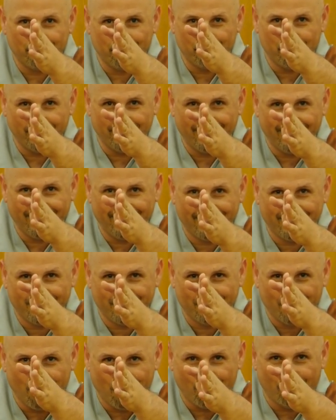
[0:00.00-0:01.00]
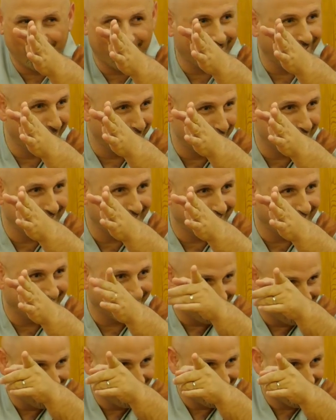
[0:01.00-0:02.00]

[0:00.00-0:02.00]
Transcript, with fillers: black hole over there,